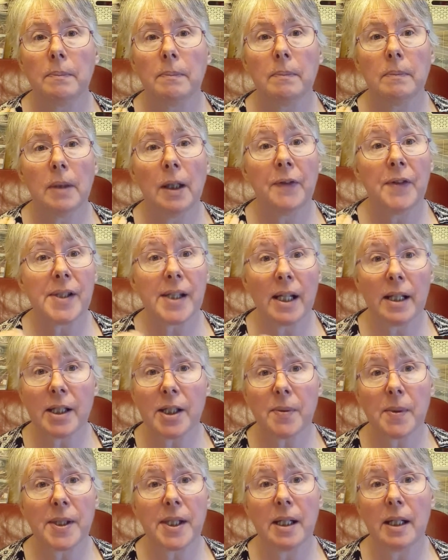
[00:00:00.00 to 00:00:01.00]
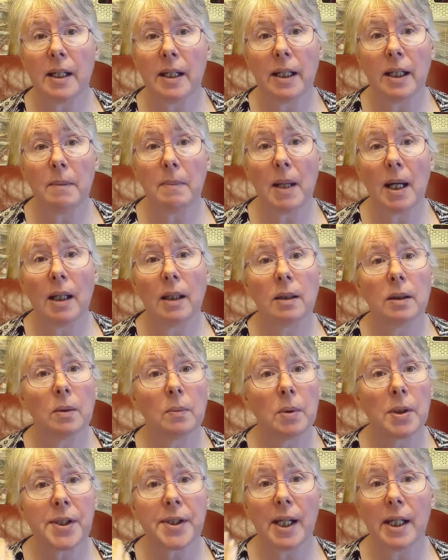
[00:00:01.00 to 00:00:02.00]
if you send it to us in an email,
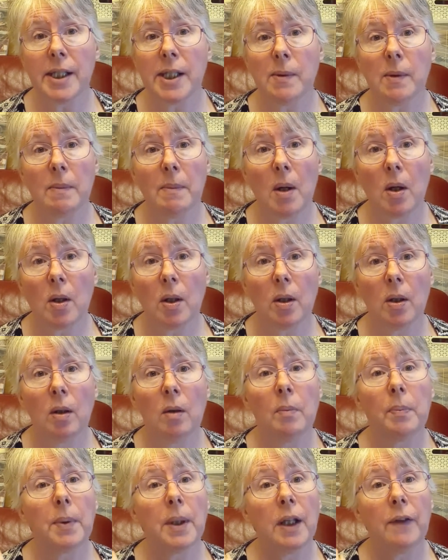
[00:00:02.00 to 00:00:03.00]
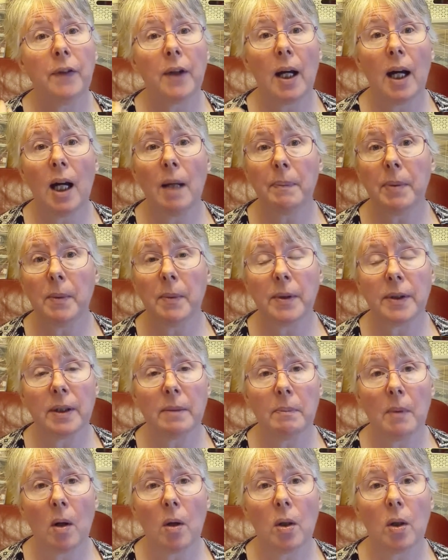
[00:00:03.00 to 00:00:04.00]
we'll send you a mock-up. If you're happy with the
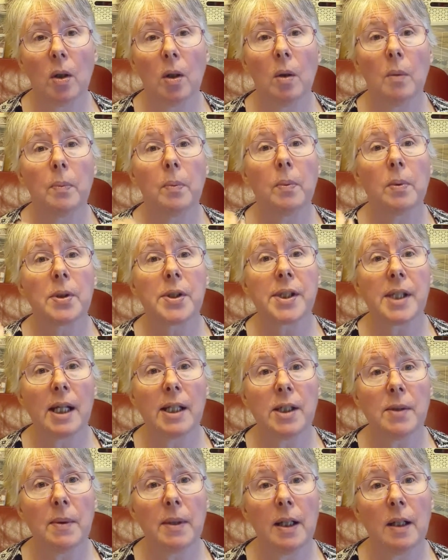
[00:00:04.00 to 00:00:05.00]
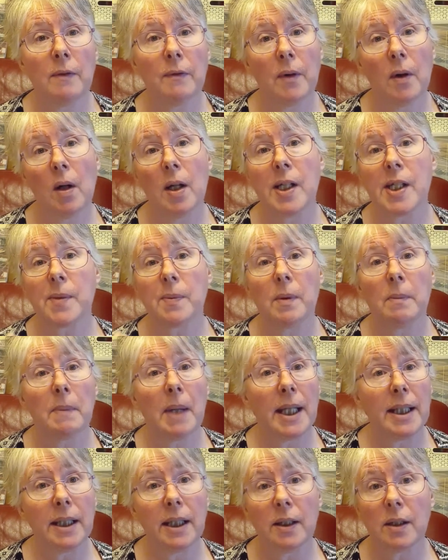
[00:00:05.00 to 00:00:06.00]
mock-up, we'll send you an invoice, we'll
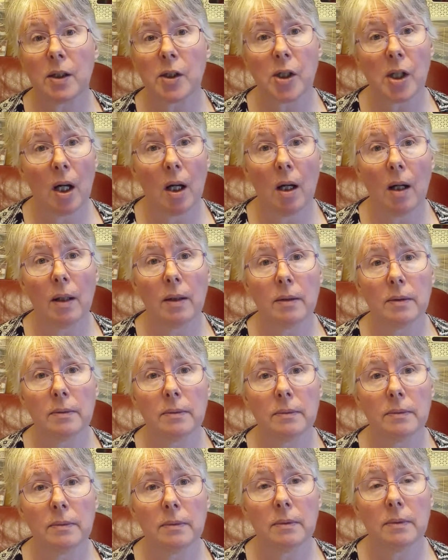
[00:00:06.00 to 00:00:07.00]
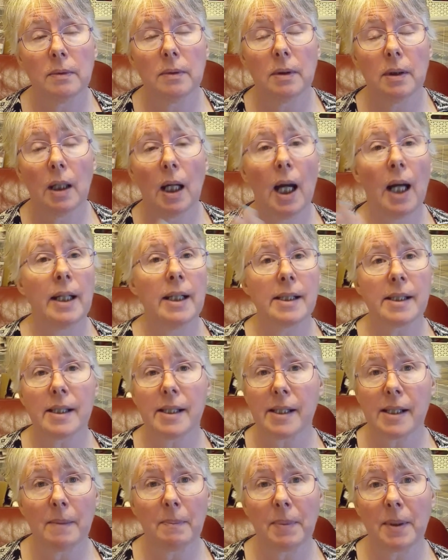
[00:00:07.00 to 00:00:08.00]
make you the chart. And it's as
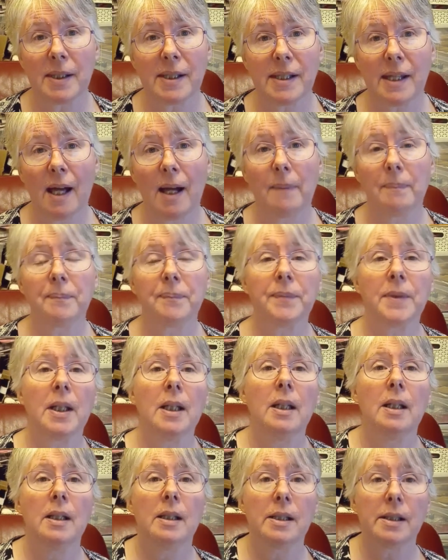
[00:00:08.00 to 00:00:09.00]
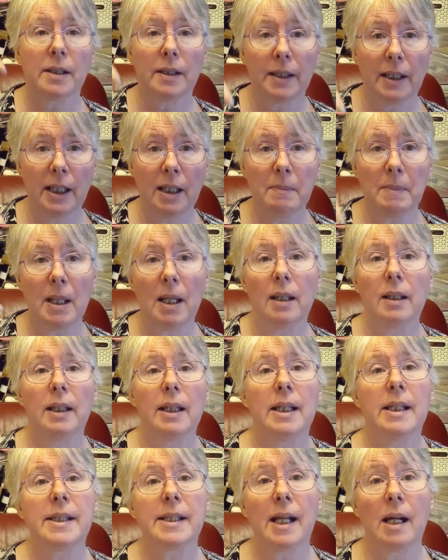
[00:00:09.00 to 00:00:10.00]
simple as that. So the email
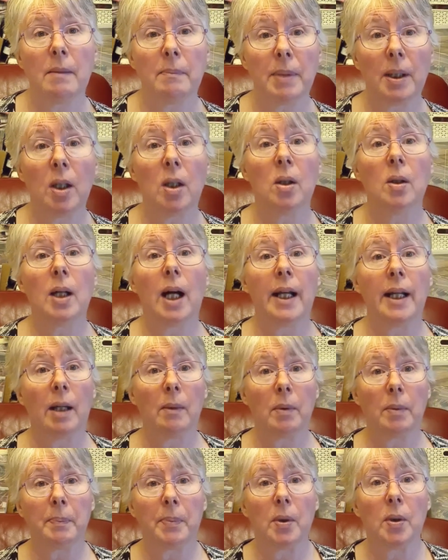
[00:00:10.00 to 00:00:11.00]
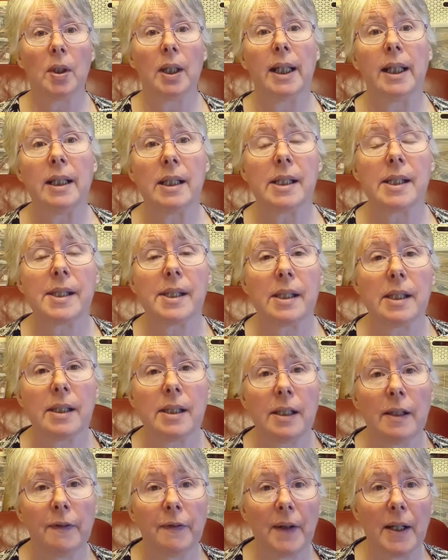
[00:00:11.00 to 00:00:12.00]
is down below, and I will put links
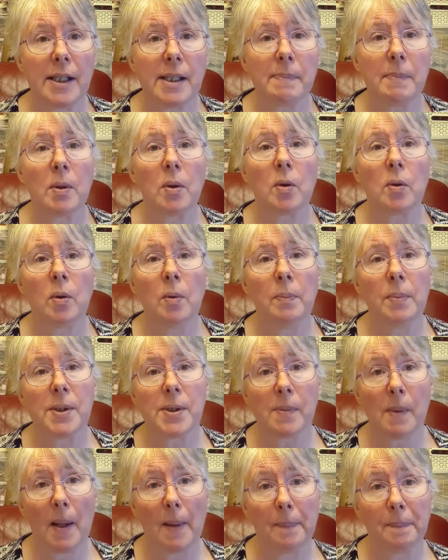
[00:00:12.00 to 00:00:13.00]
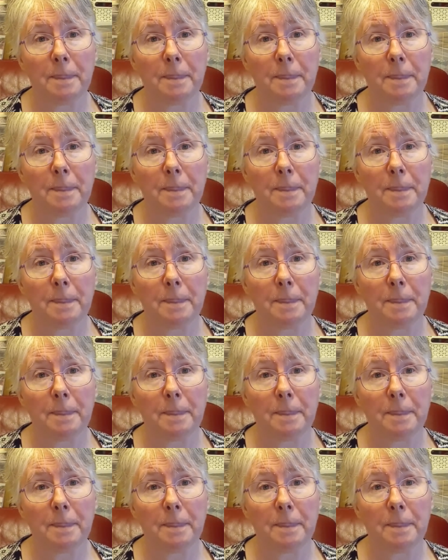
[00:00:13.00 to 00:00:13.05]
to the Facebook group as well.